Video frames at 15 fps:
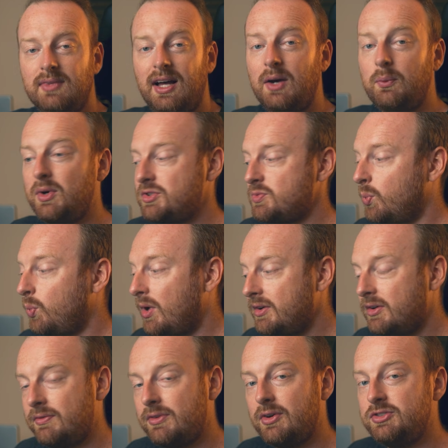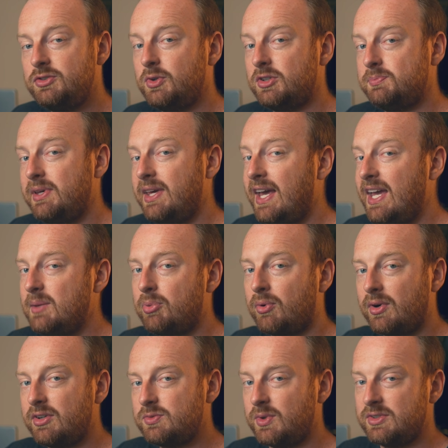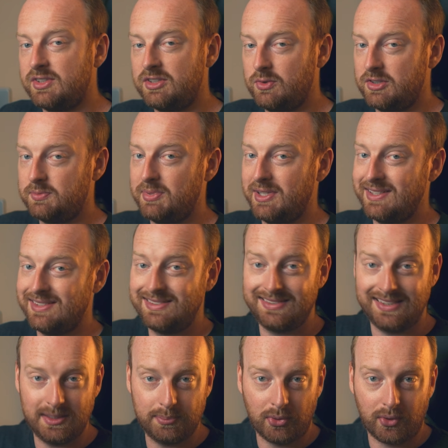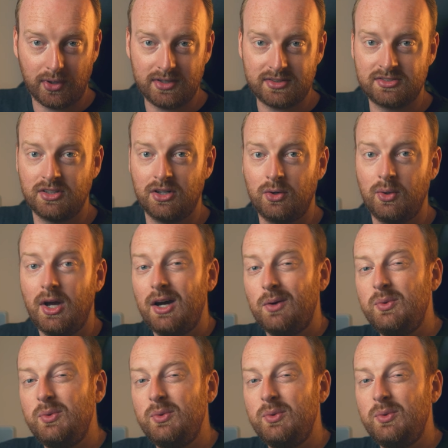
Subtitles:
I wish one of those USB-A ports was a USB-C port so